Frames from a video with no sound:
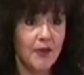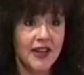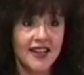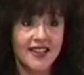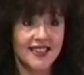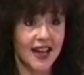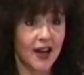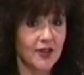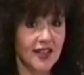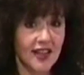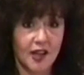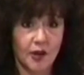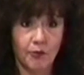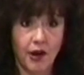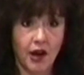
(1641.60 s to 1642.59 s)
I mean, it sounds
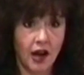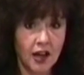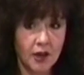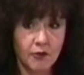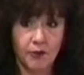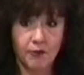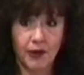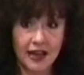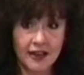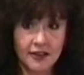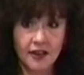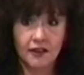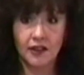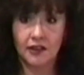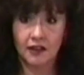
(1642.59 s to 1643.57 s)
like a pun, but
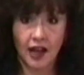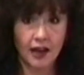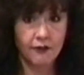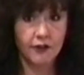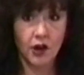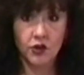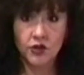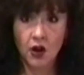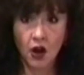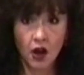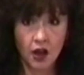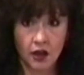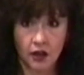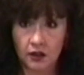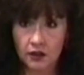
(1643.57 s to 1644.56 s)
basically life goes
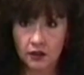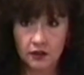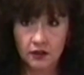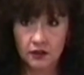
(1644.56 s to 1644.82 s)
on.